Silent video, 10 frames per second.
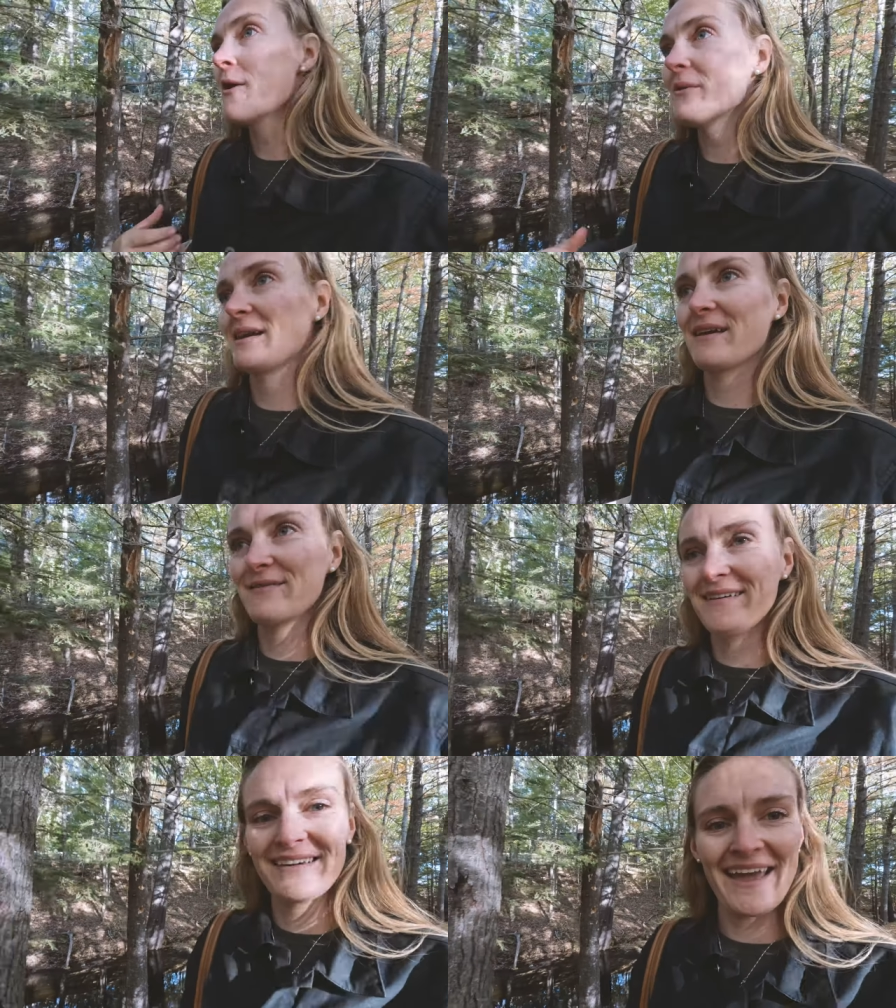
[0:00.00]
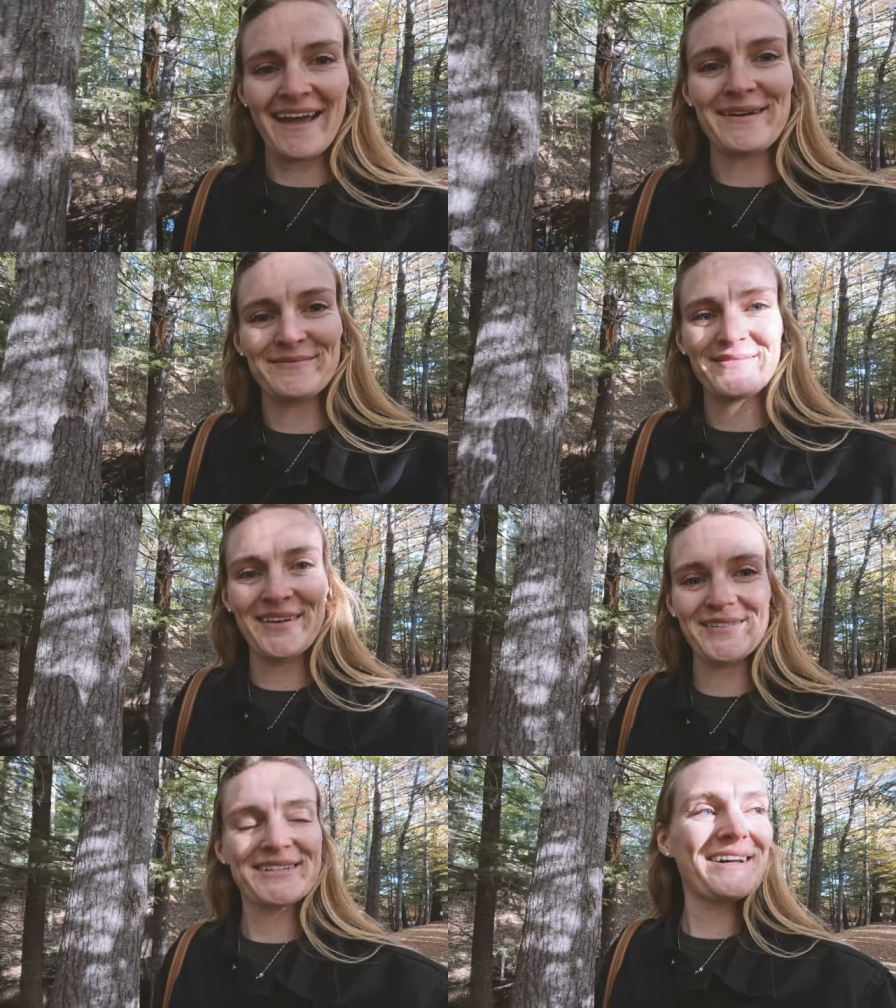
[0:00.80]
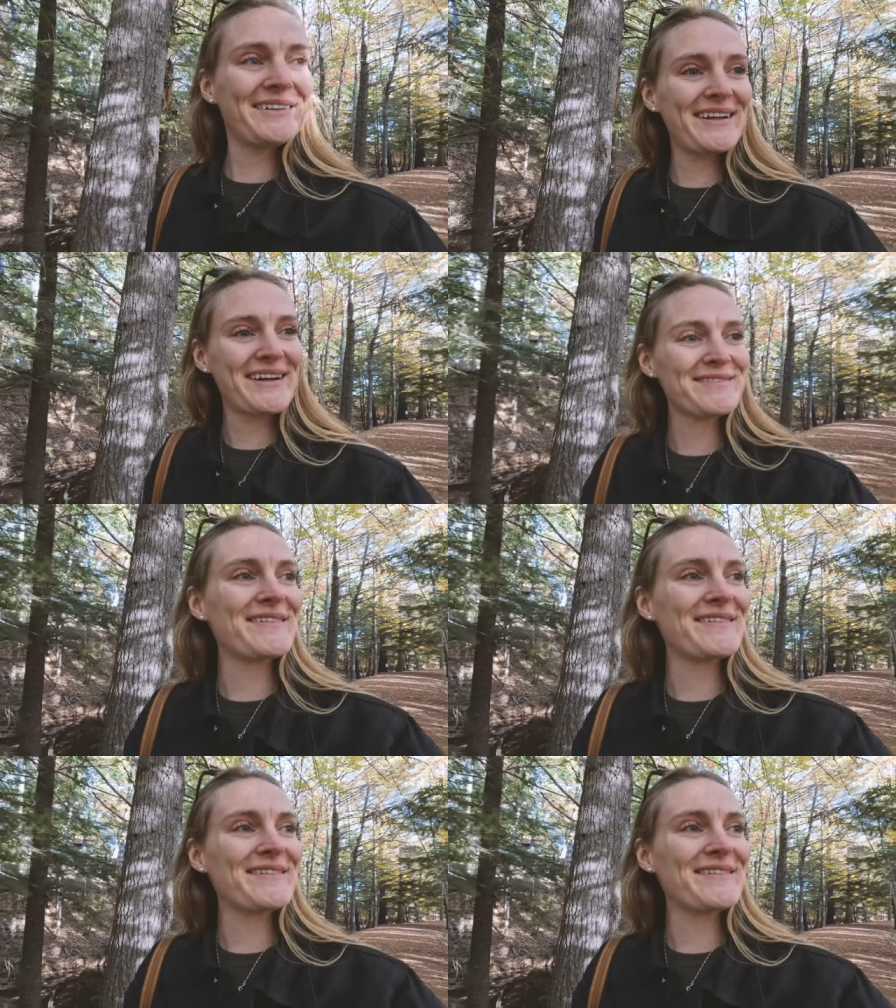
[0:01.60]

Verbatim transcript: Oh, and I found Cam. He was out on a